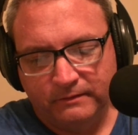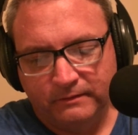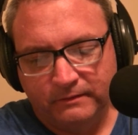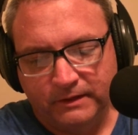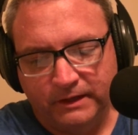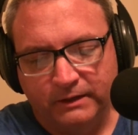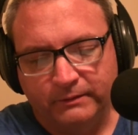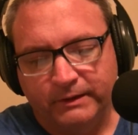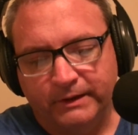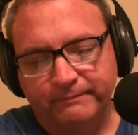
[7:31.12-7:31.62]

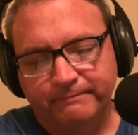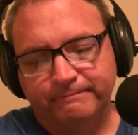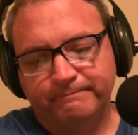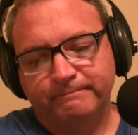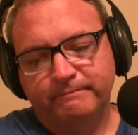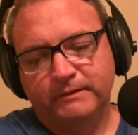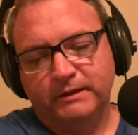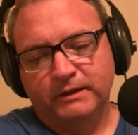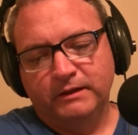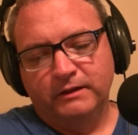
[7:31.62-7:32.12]
Anyway,
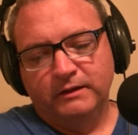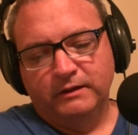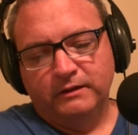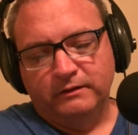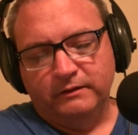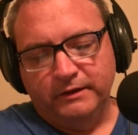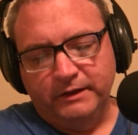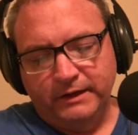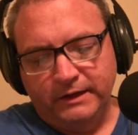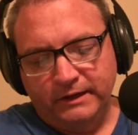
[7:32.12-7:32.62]

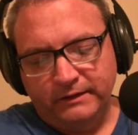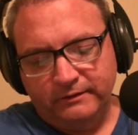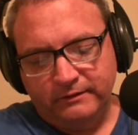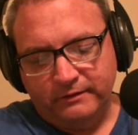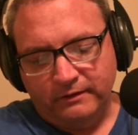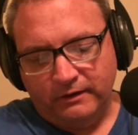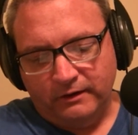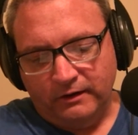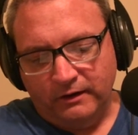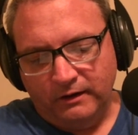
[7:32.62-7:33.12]
let's
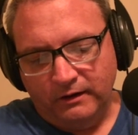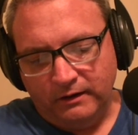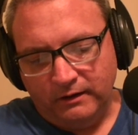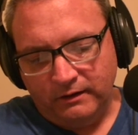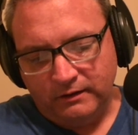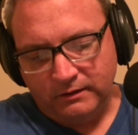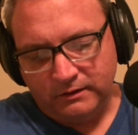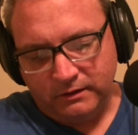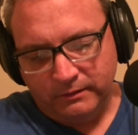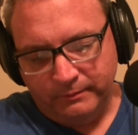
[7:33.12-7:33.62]

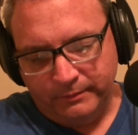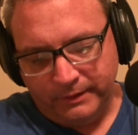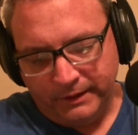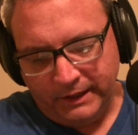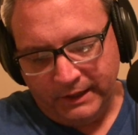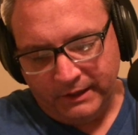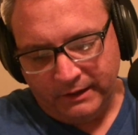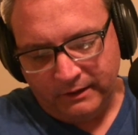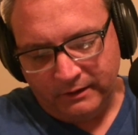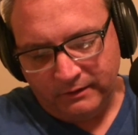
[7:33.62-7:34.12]
talk
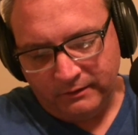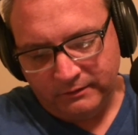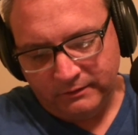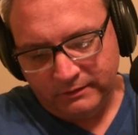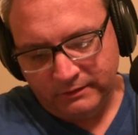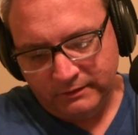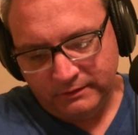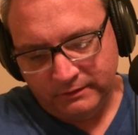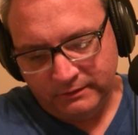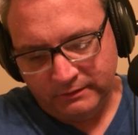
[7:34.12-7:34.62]
about
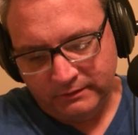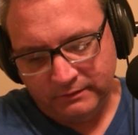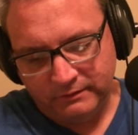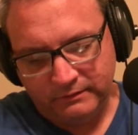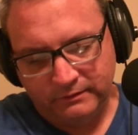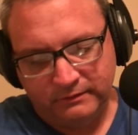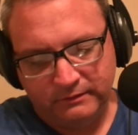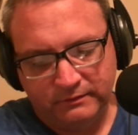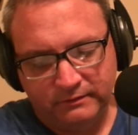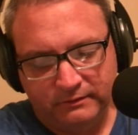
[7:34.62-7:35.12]

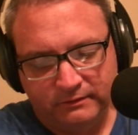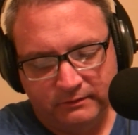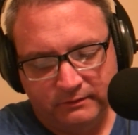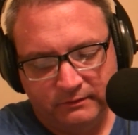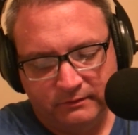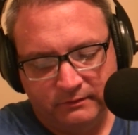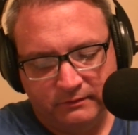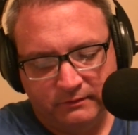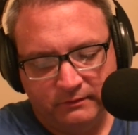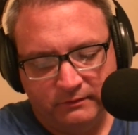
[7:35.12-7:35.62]

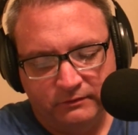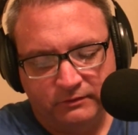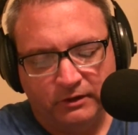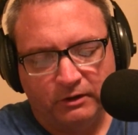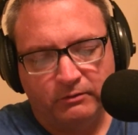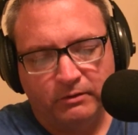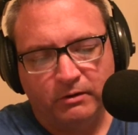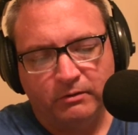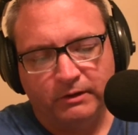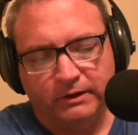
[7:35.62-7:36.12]
Joe
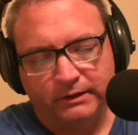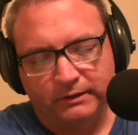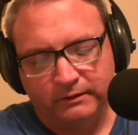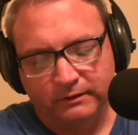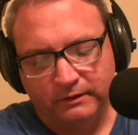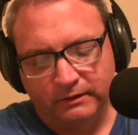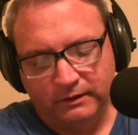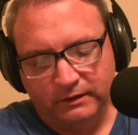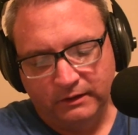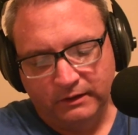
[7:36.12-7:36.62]
Rogan,
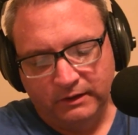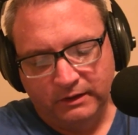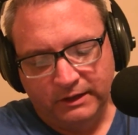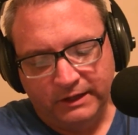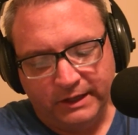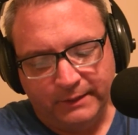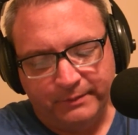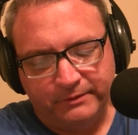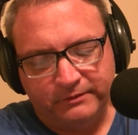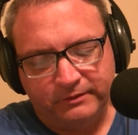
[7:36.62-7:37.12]

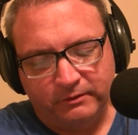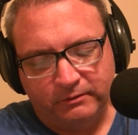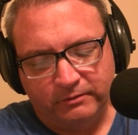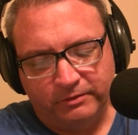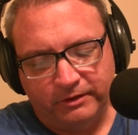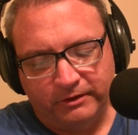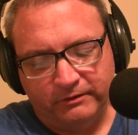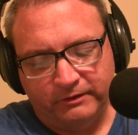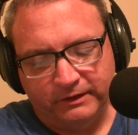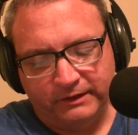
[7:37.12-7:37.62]
episode
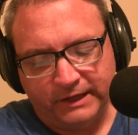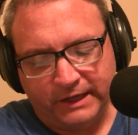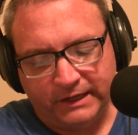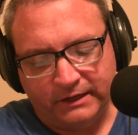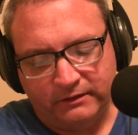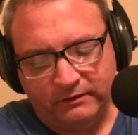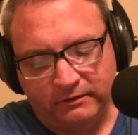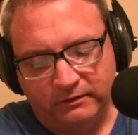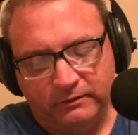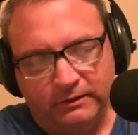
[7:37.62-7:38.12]

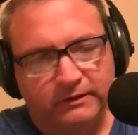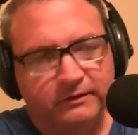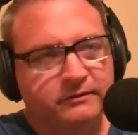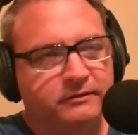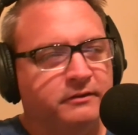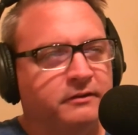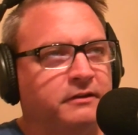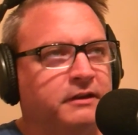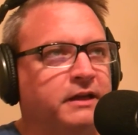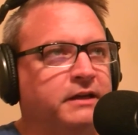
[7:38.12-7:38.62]
1392. I
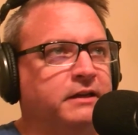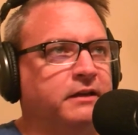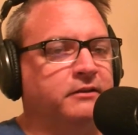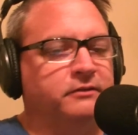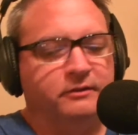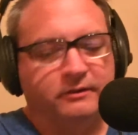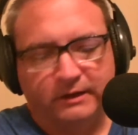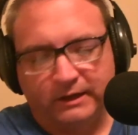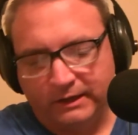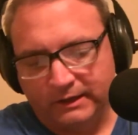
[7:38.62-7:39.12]
listened to that
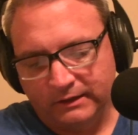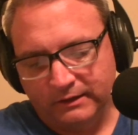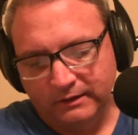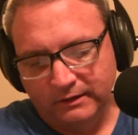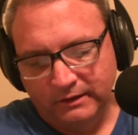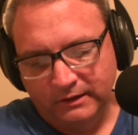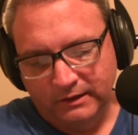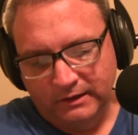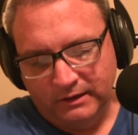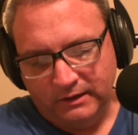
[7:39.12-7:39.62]
yesterday
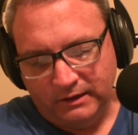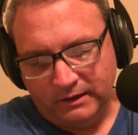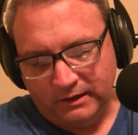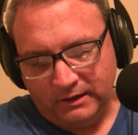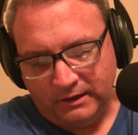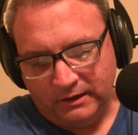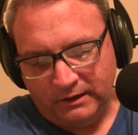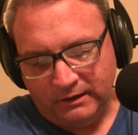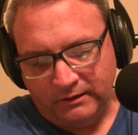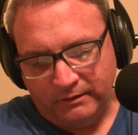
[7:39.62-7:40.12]

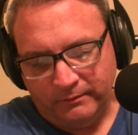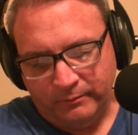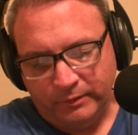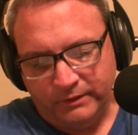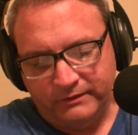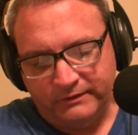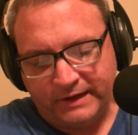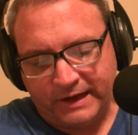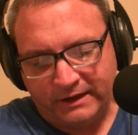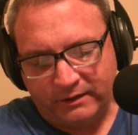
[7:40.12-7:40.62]

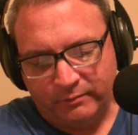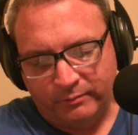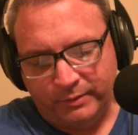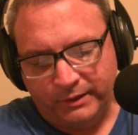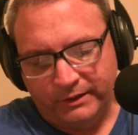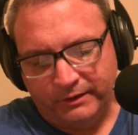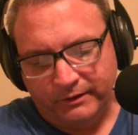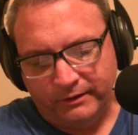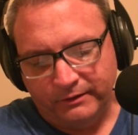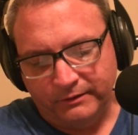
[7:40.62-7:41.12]
with Zach
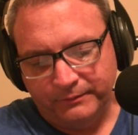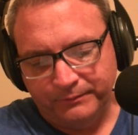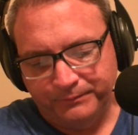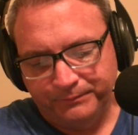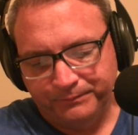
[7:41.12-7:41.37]
Bitter.